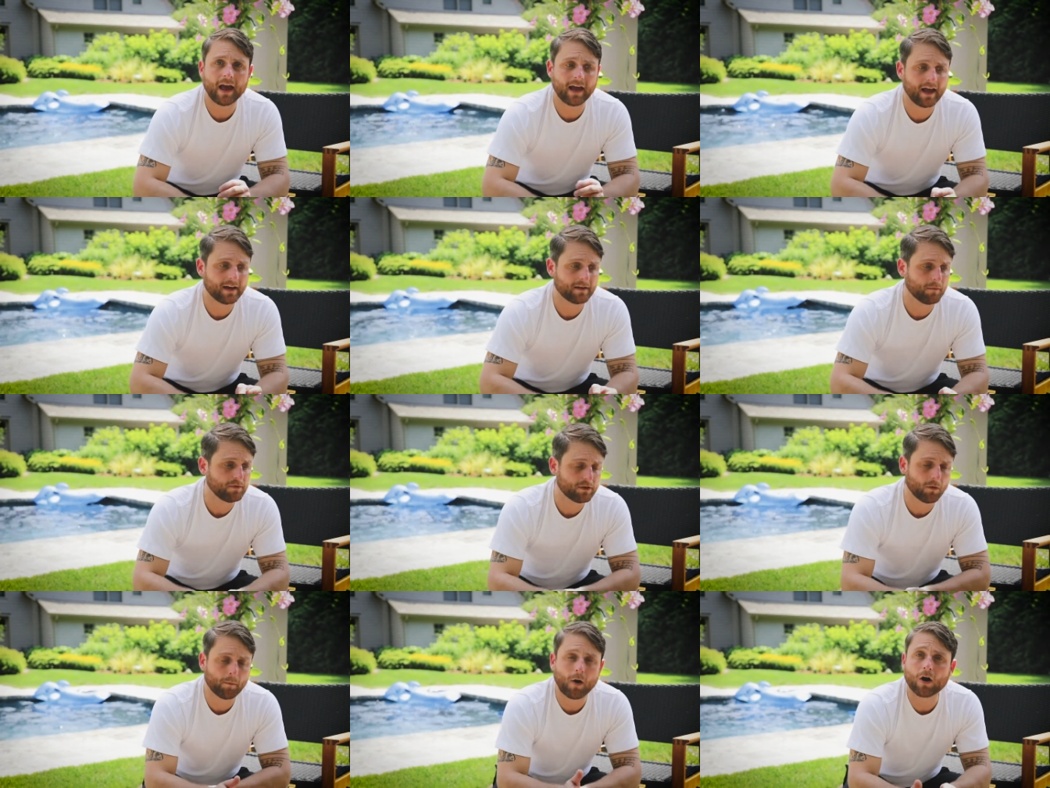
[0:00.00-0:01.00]
And you
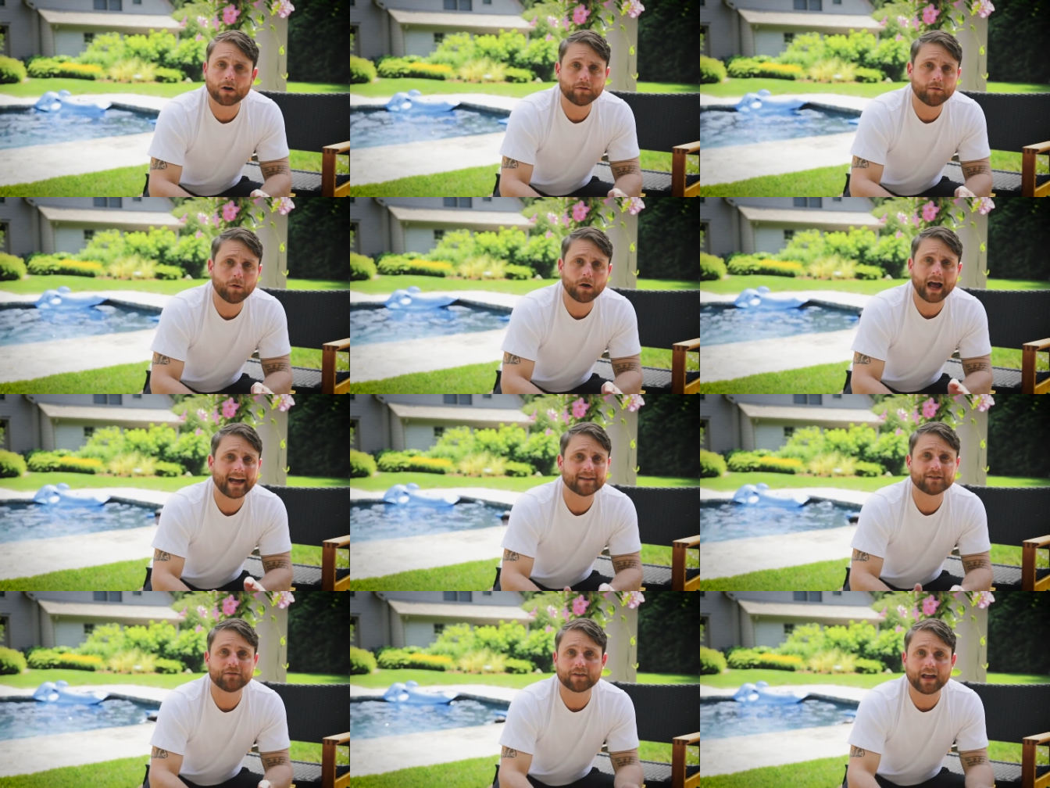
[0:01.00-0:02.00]
know, part of what I had
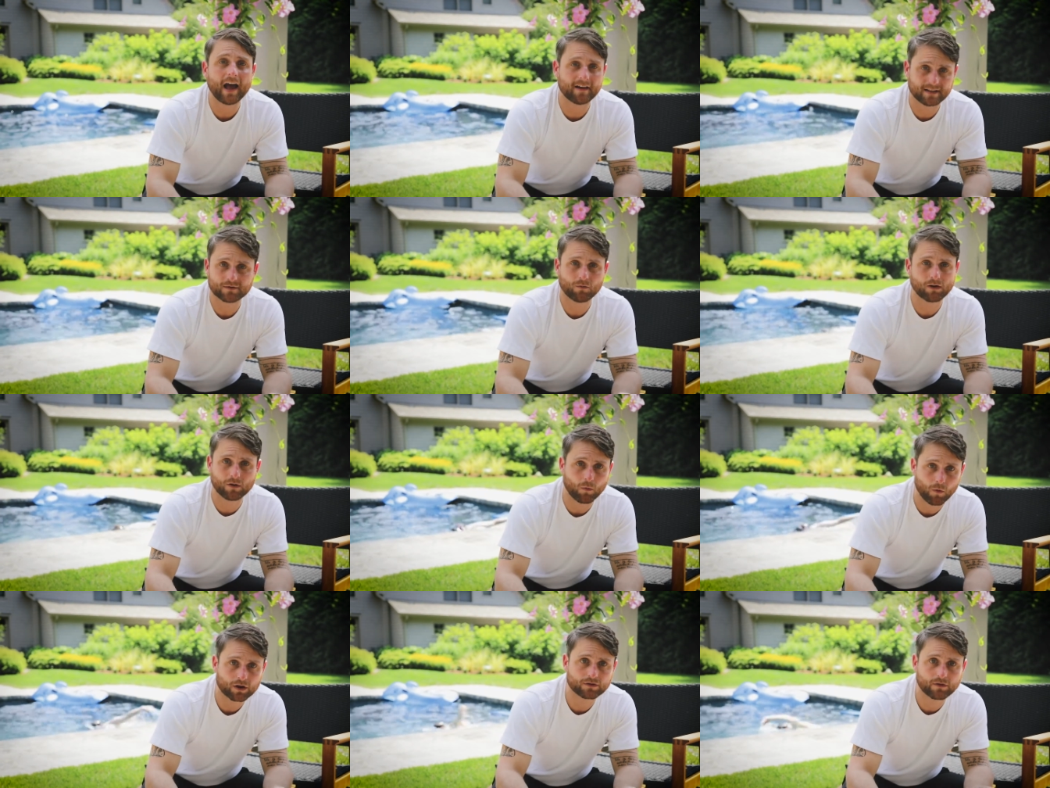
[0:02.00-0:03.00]
to do for that was normal
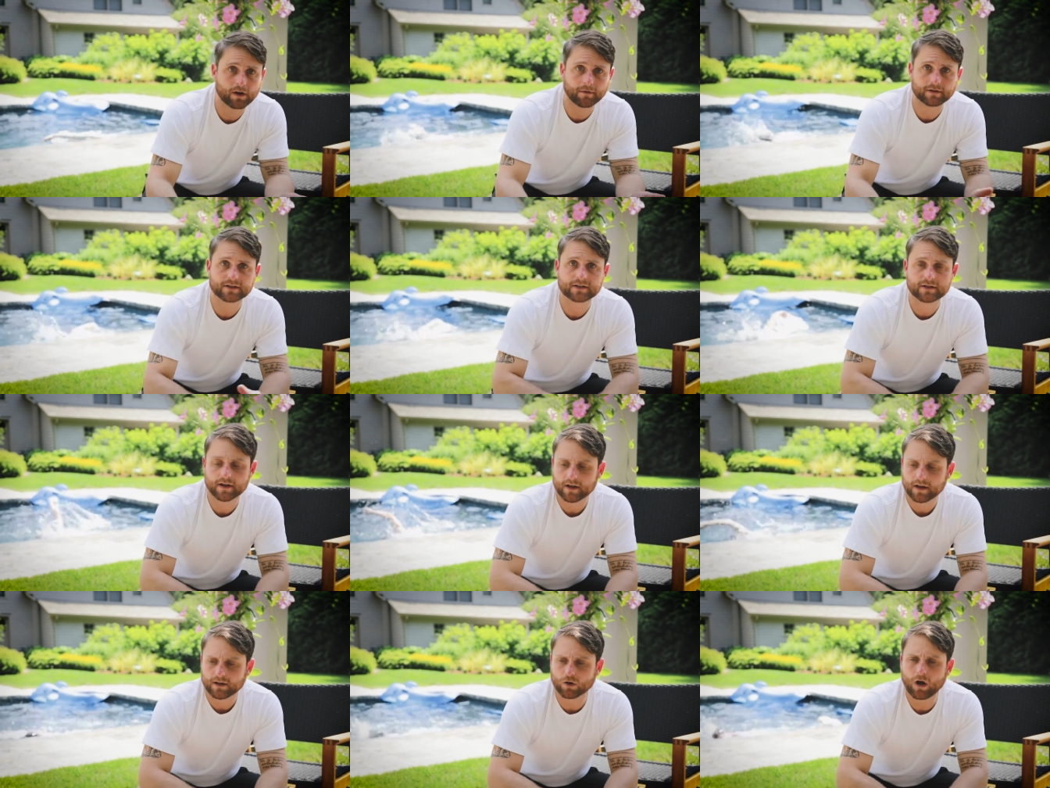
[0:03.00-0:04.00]
work story was
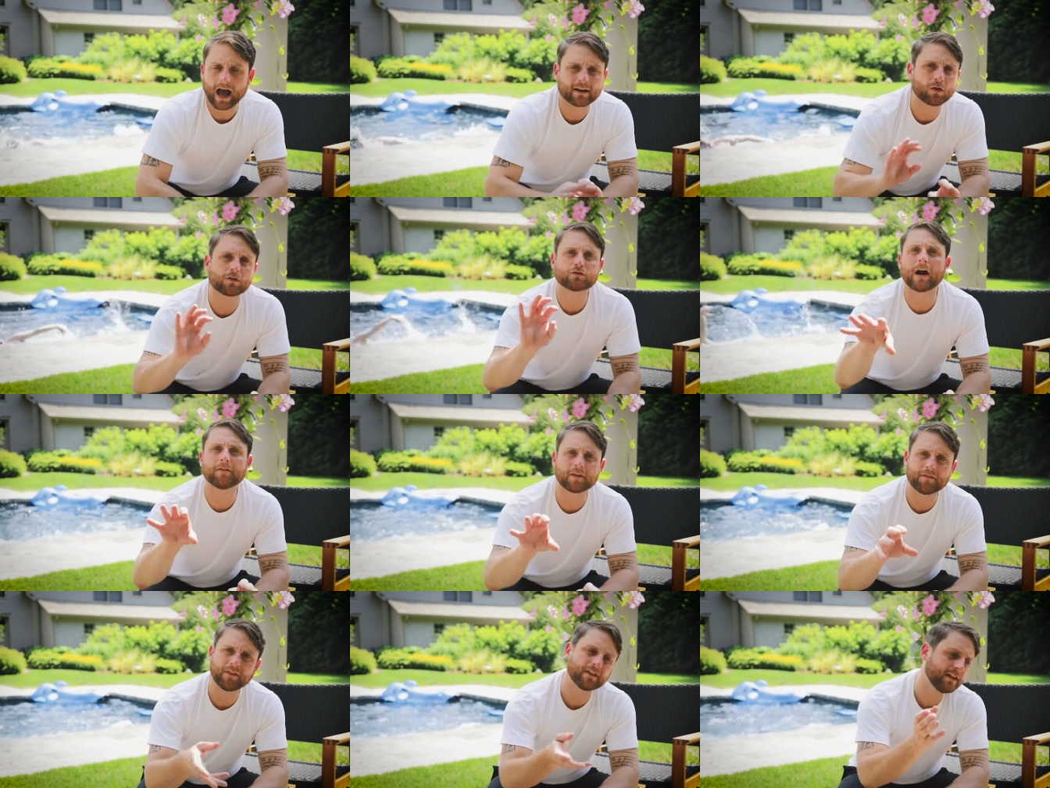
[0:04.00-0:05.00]
you know, I had to go to travel
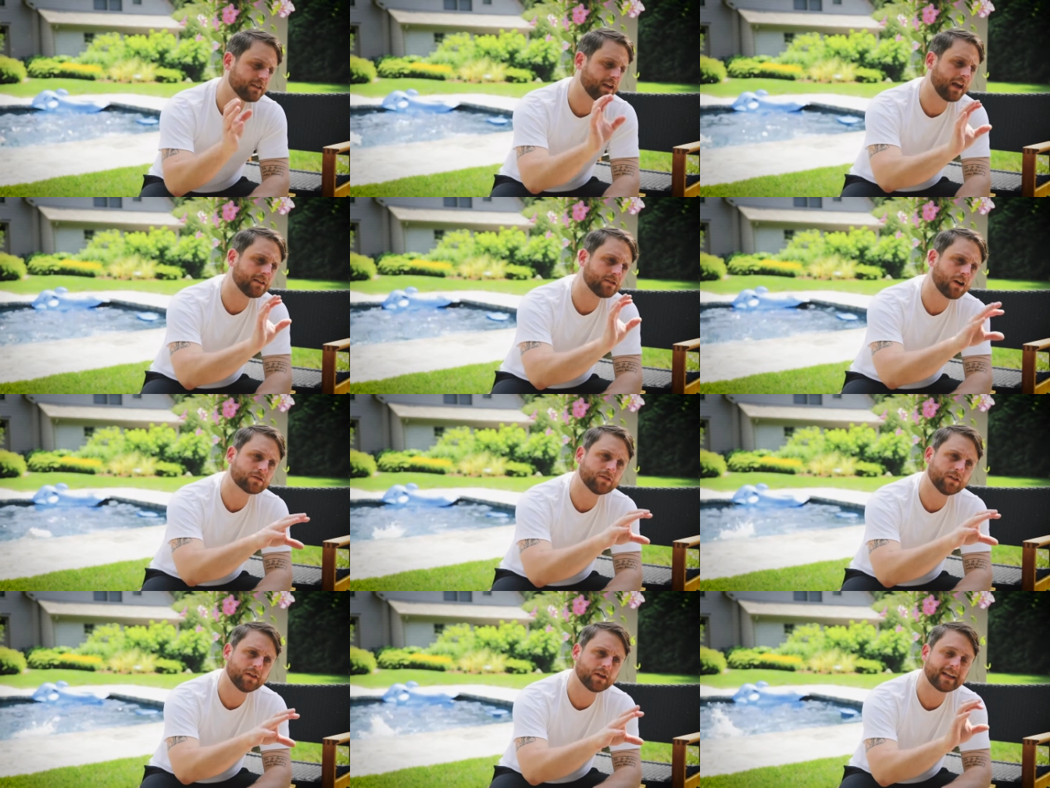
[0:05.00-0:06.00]
affiliate and, talk
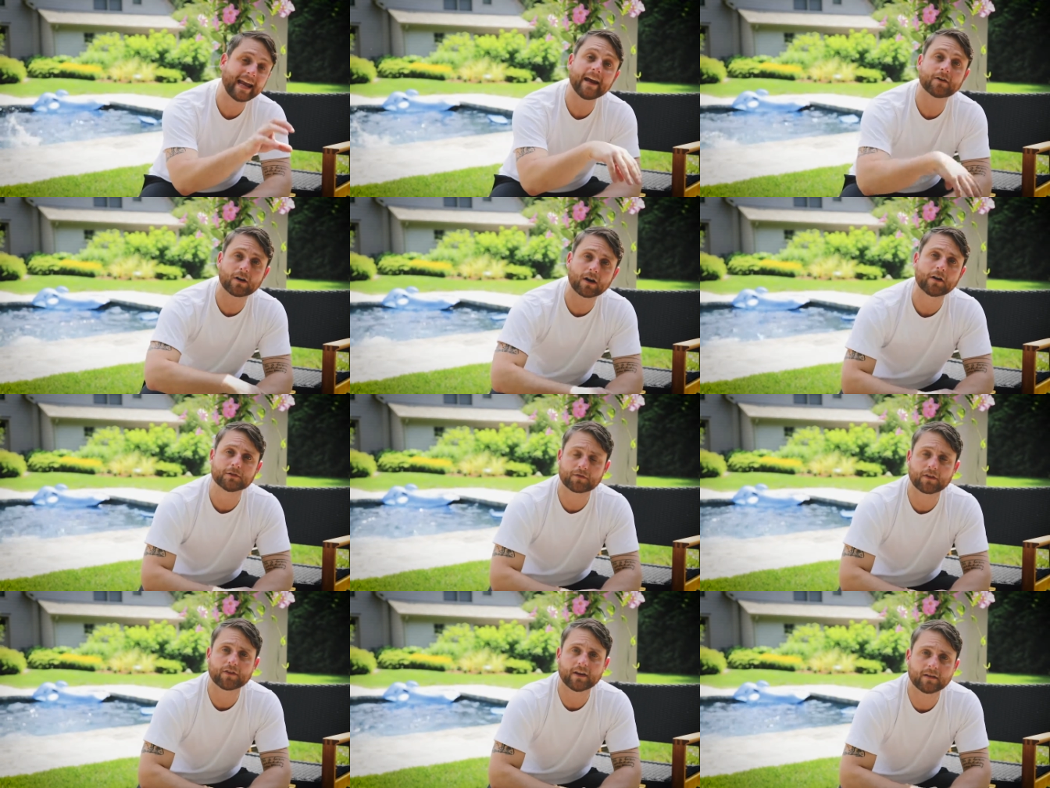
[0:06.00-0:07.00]
to the was
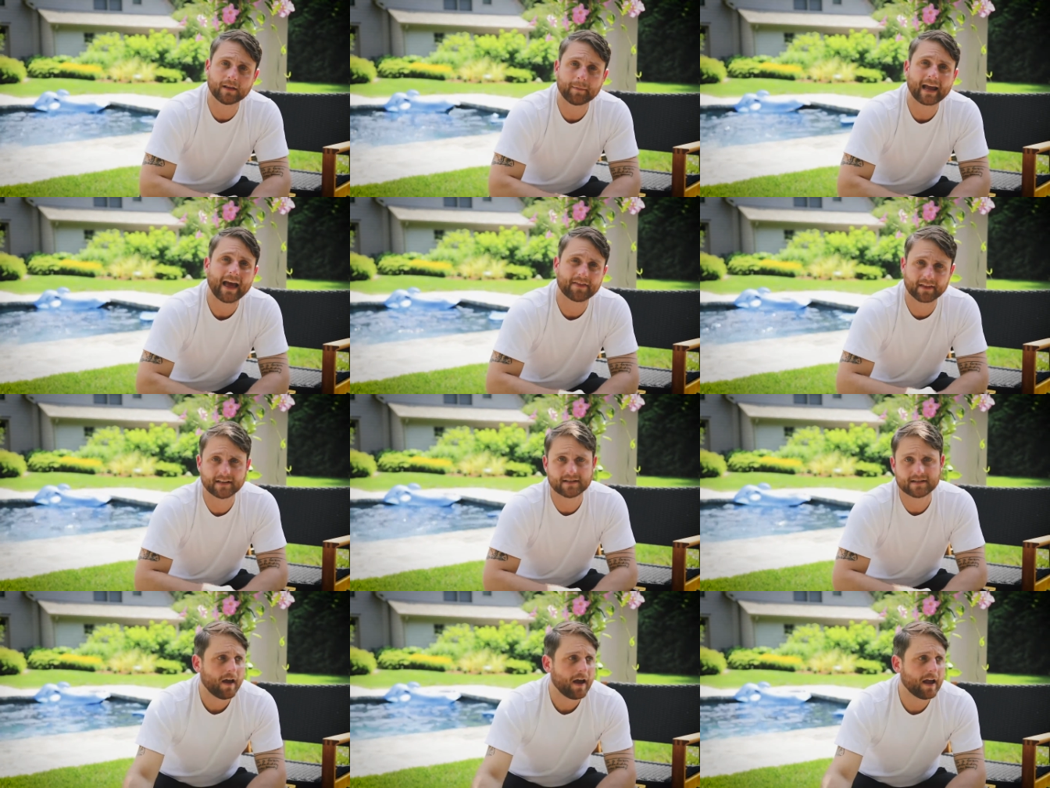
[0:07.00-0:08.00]
for the Olympic
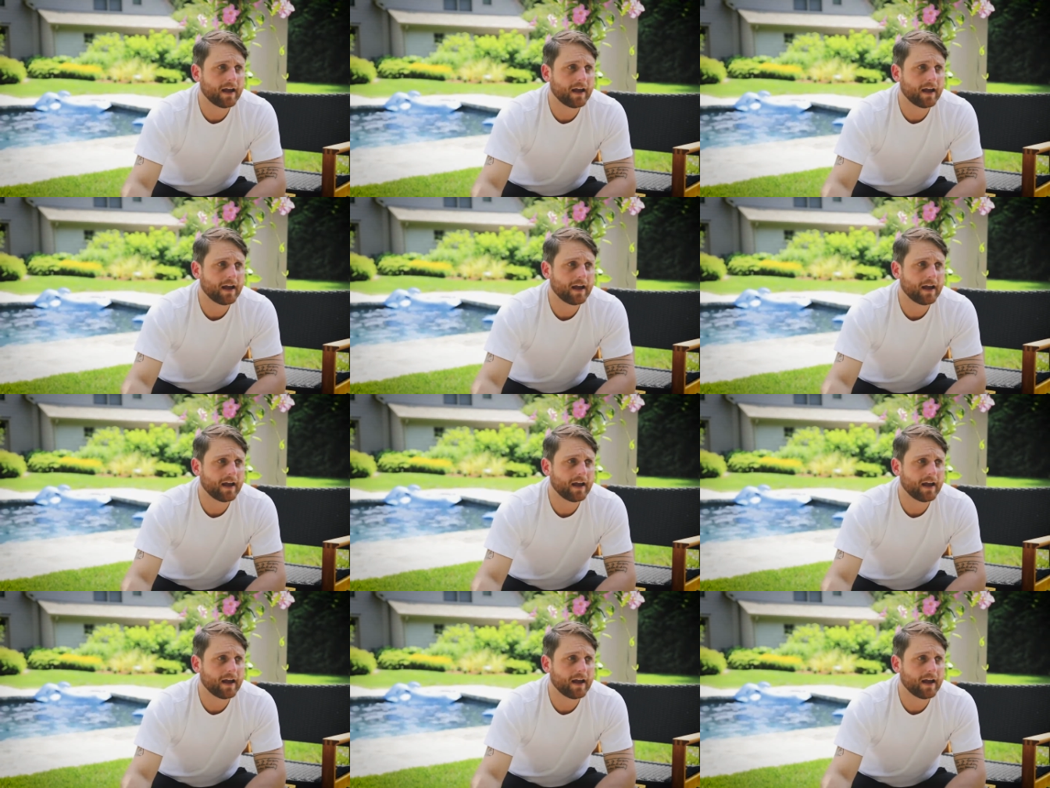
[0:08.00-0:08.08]
athletes.